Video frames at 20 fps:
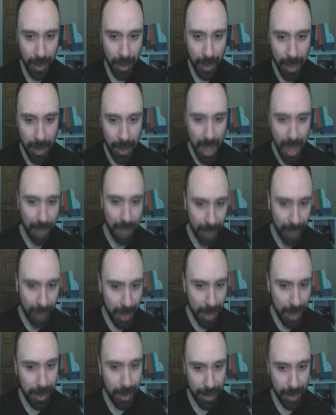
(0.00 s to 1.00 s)
I've
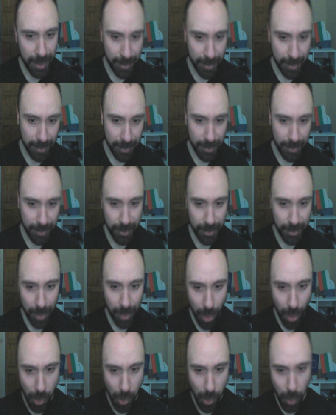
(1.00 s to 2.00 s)
highlighted
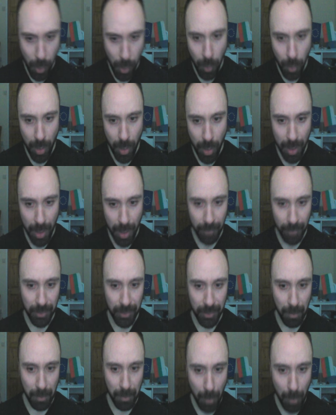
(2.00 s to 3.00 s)
all of the
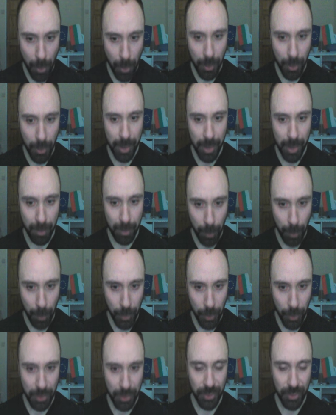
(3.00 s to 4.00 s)
more
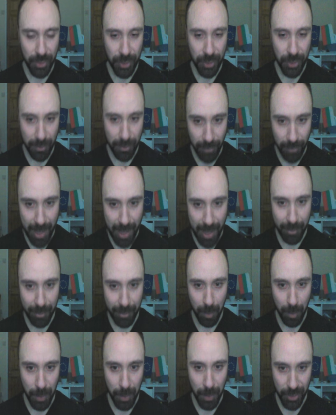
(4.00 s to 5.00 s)
important survival
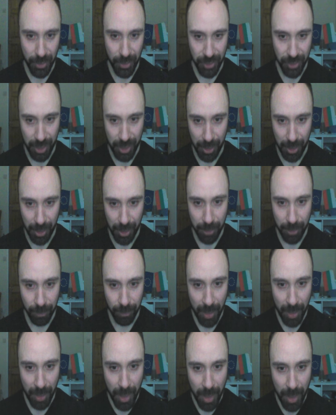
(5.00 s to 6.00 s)
perks here.
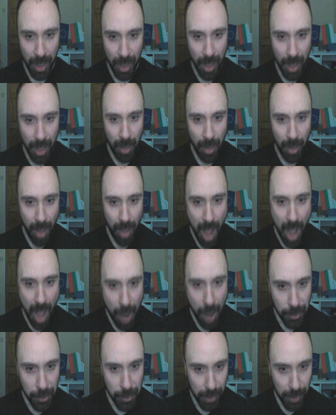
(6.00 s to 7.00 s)
How
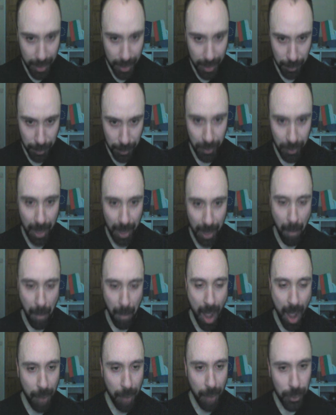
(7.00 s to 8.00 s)
you get to them,
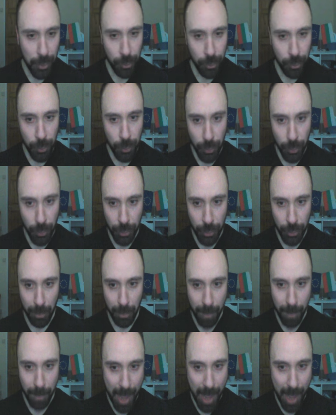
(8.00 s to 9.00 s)
how you choose your
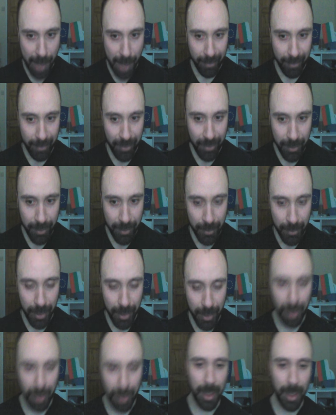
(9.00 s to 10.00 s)
path,
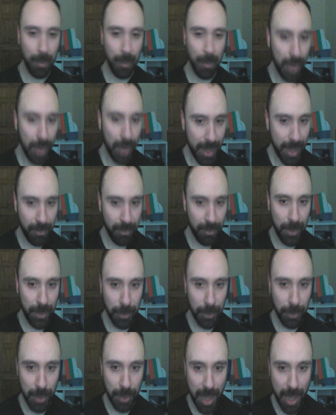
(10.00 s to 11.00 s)
and what kind of build
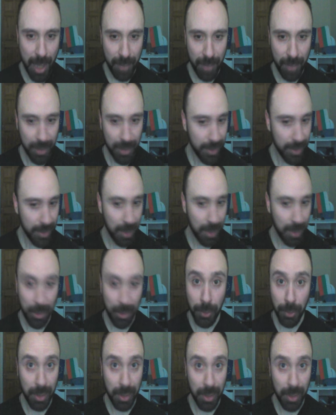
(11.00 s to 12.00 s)
you have, that's going to be
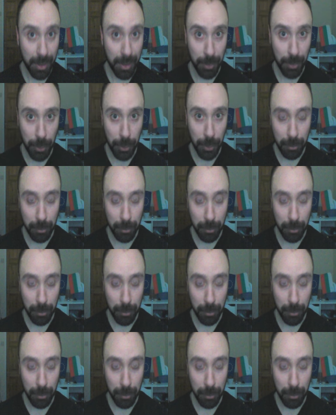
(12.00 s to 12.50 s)
totally up to you.